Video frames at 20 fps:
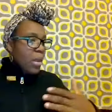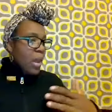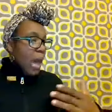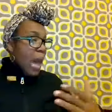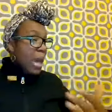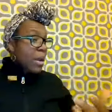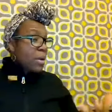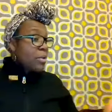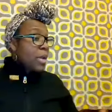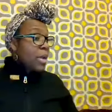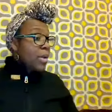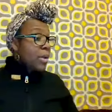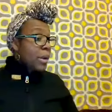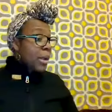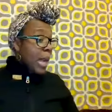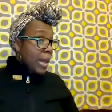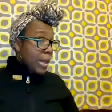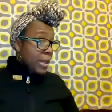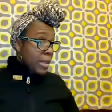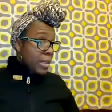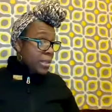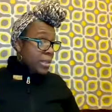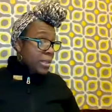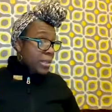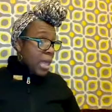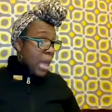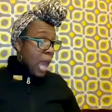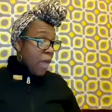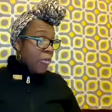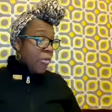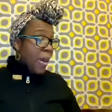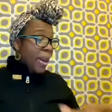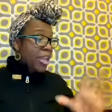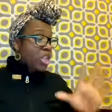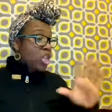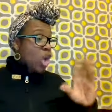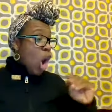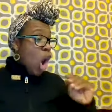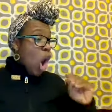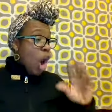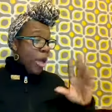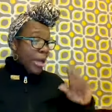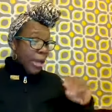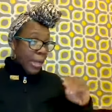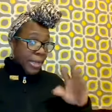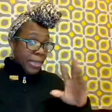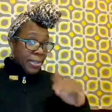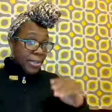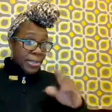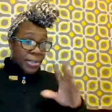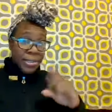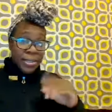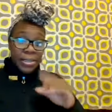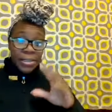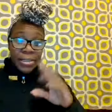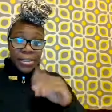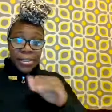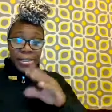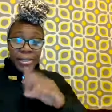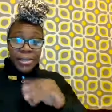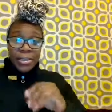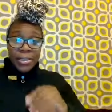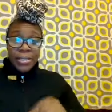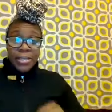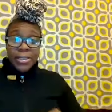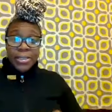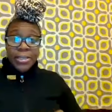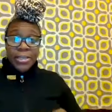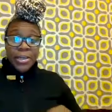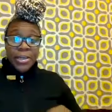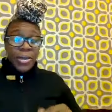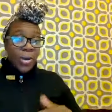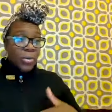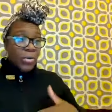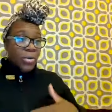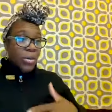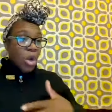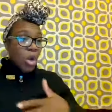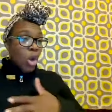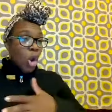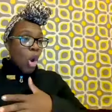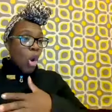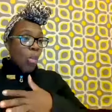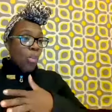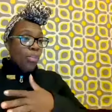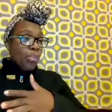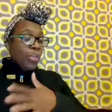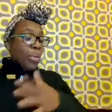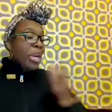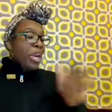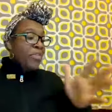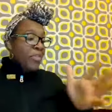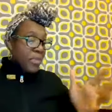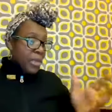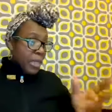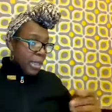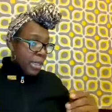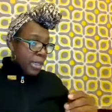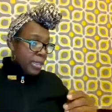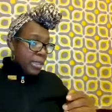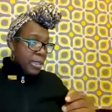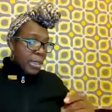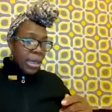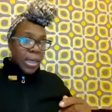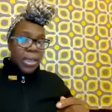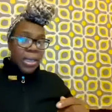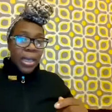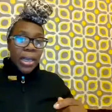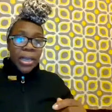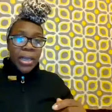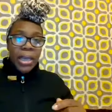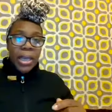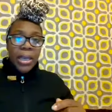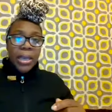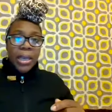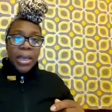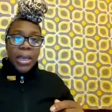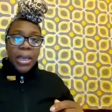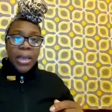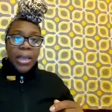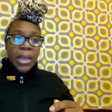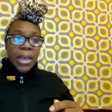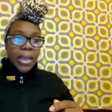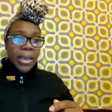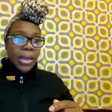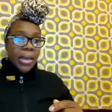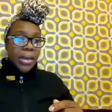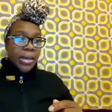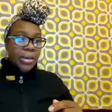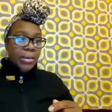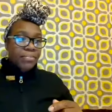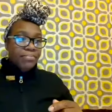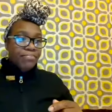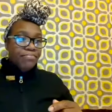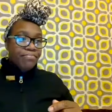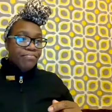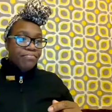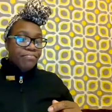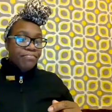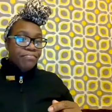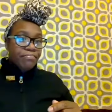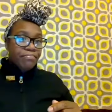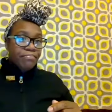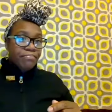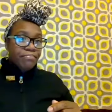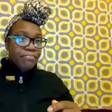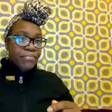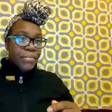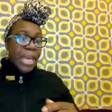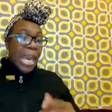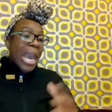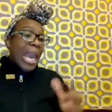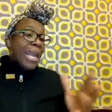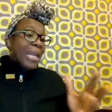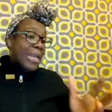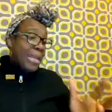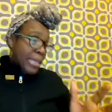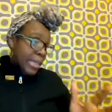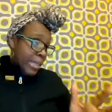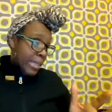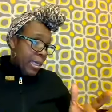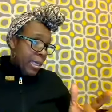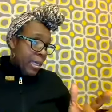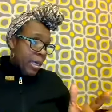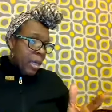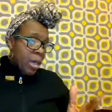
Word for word: I don't hear a lot of this. Everybody talking, you know, briefly and and and and and um candidly